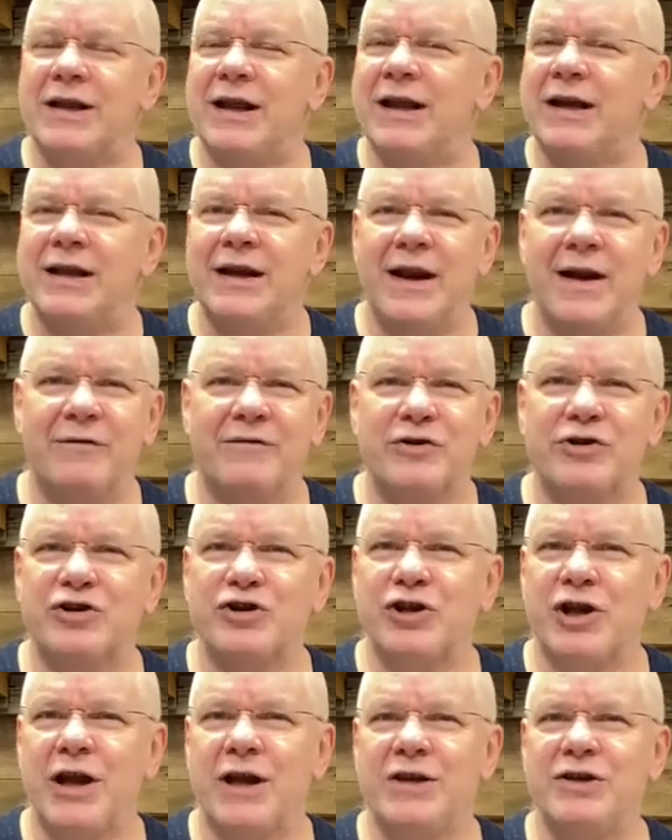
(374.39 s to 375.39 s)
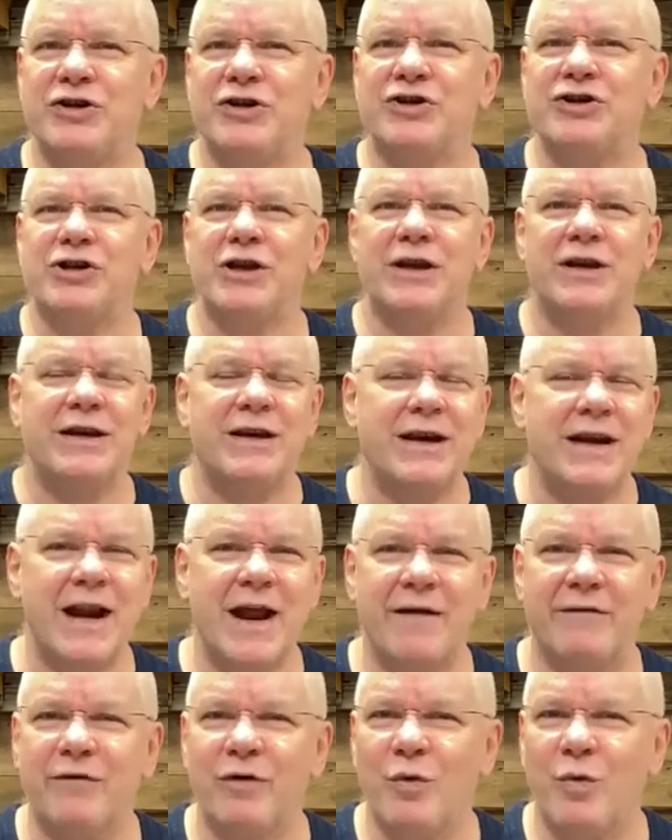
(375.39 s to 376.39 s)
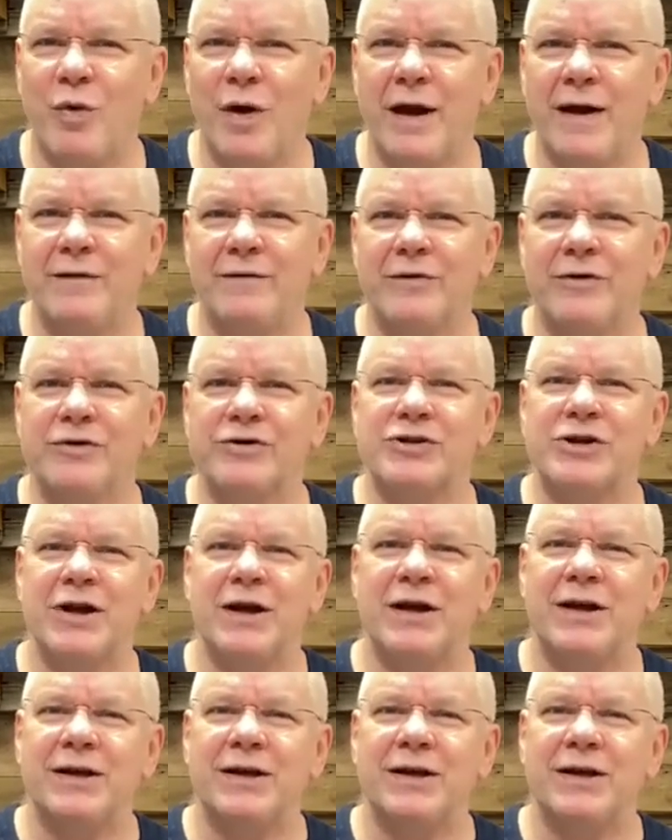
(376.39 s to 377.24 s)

It never changes. It never wavers.